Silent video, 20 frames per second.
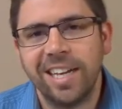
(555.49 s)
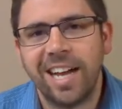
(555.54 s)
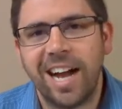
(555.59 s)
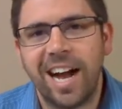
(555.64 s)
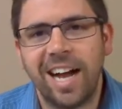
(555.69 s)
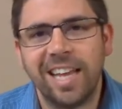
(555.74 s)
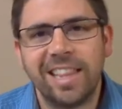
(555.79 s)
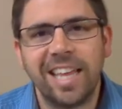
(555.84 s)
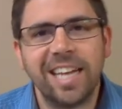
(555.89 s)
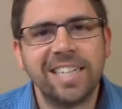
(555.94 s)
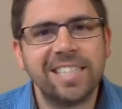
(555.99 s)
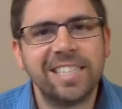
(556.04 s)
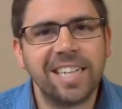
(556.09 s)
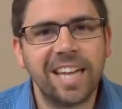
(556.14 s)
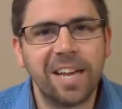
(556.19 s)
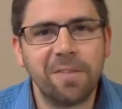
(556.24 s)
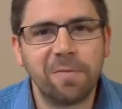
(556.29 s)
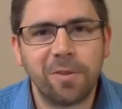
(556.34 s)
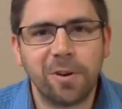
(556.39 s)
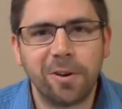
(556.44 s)
Uh, thanks
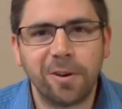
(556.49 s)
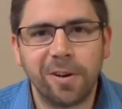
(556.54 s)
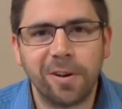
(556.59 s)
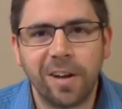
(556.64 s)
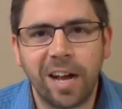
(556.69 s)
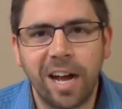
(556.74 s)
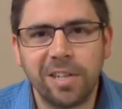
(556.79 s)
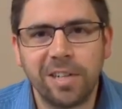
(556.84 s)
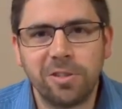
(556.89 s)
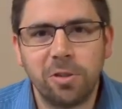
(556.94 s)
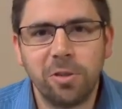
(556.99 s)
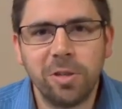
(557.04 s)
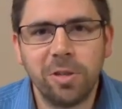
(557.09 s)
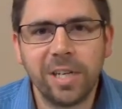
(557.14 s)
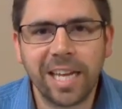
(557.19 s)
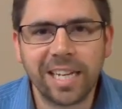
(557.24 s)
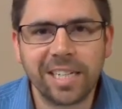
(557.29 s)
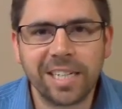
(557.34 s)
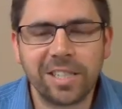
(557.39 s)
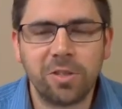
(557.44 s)
again for uh,
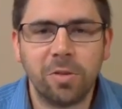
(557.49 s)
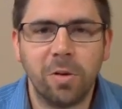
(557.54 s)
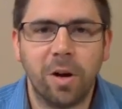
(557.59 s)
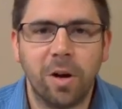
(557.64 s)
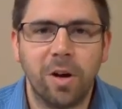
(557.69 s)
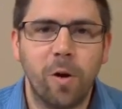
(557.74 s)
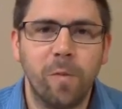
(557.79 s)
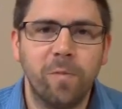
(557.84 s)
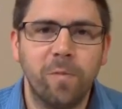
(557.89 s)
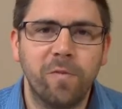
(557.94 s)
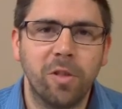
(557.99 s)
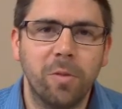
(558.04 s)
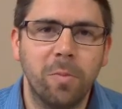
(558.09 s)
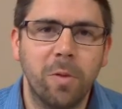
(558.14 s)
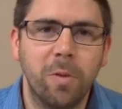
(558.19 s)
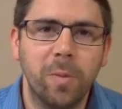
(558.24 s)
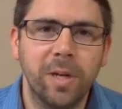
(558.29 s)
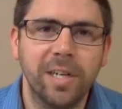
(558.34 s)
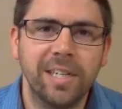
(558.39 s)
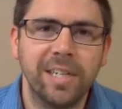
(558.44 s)
tuning in to our Hope for the
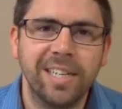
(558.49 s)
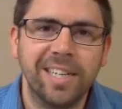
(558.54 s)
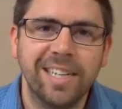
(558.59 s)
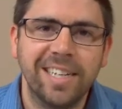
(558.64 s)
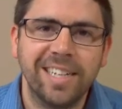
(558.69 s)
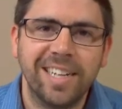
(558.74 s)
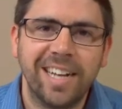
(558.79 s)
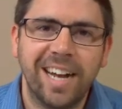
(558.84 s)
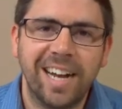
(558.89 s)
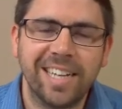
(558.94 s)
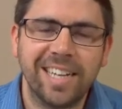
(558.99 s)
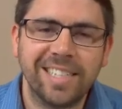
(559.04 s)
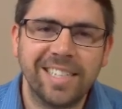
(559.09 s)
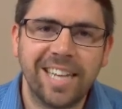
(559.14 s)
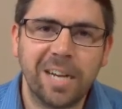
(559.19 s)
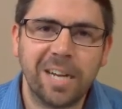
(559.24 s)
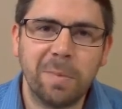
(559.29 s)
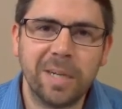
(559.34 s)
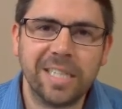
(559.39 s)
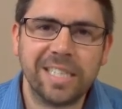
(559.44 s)
Moment uh,
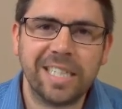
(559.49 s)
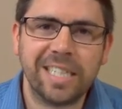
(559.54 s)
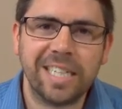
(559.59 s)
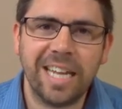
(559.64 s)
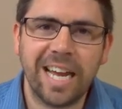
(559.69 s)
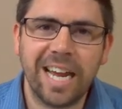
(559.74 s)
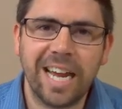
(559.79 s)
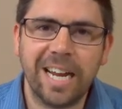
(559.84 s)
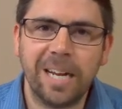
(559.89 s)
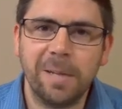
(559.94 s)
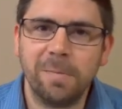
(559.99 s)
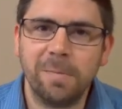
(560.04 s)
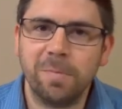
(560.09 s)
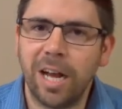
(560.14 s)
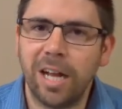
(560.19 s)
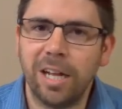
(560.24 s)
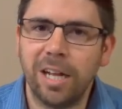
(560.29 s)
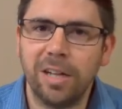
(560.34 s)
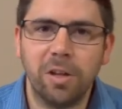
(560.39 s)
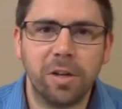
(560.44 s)
segment today.
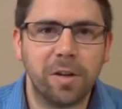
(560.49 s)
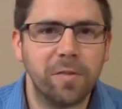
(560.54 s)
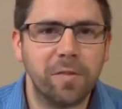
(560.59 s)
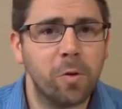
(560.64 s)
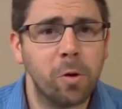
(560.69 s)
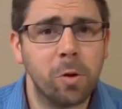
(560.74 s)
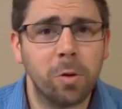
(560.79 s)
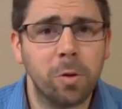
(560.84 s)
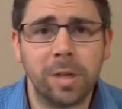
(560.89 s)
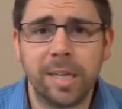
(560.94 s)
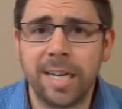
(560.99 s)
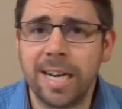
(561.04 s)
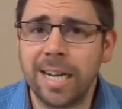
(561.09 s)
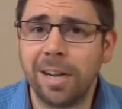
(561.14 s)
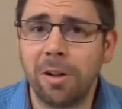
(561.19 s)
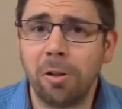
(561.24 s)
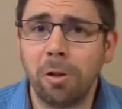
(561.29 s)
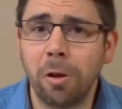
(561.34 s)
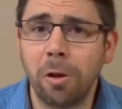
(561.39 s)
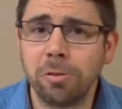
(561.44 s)
Uh, looking forward to
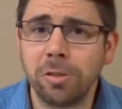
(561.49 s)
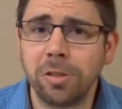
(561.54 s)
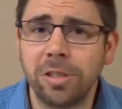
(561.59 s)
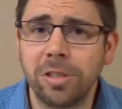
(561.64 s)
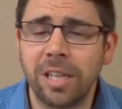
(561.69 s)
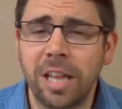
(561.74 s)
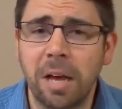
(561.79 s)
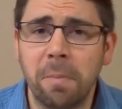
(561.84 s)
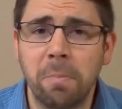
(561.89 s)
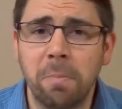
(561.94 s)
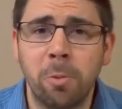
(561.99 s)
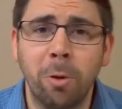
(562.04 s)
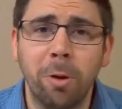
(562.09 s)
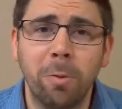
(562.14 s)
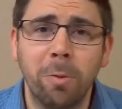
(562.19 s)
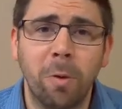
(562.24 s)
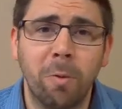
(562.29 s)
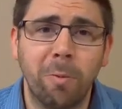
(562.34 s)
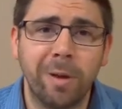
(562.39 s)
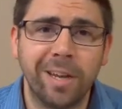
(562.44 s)
getting closer to that
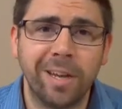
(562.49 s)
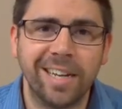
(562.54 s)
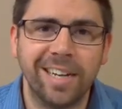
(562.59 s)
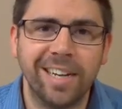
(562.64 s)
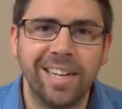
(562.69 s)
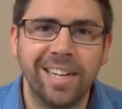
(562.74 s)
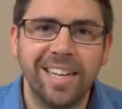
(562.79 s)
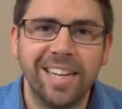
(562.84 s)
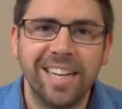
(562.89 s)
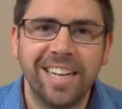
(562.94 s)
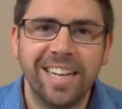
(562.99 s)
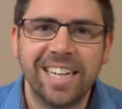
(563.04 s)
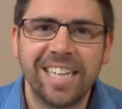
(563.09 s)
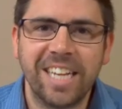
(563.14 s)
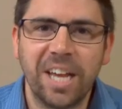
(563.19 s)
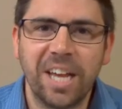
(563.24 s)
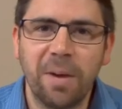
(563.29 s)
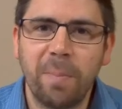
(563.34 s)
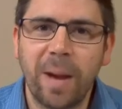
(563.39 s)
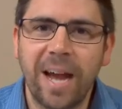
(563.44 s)
point where we can
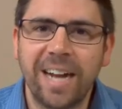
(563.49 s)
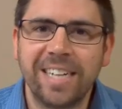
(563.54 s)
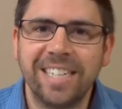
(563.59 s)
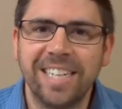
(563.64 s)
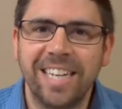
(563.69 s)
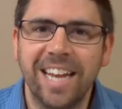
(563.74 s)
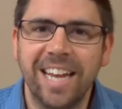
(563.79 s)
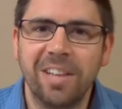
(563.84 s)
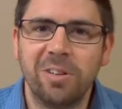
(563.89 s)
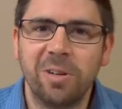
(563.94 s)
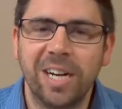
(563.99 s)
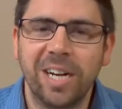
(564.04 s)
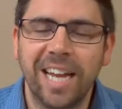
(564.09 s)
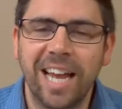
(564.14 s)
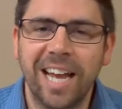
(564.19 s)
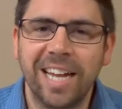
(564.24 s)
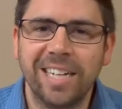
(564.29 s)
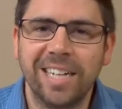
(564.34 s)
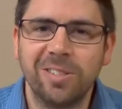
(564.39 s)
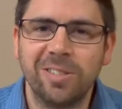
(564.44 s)
get back together
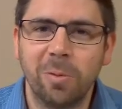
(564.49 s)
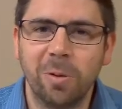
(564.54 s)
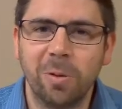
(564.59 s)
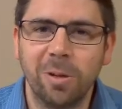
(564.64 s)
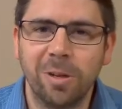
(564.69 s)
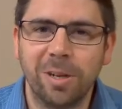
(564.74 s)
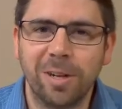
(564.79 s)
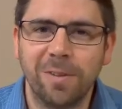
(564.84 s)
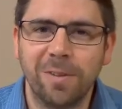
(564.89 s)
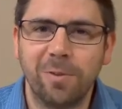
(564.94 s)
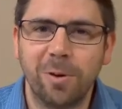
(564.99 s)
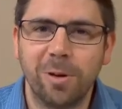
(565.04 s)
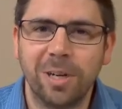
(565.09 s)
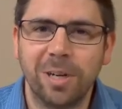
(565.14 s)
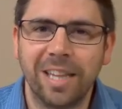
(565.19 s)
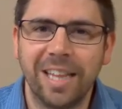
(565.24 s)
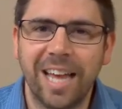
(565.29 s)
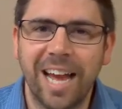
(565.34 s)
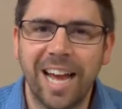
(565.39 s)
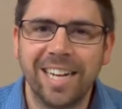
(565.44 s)
again. So we're looking forward
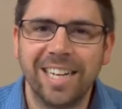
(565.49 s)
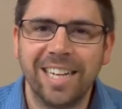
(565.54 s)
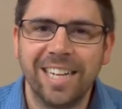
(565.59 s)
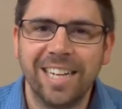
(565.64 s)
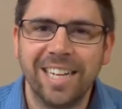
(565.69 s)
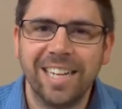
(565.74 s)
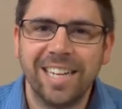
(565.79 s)
to that.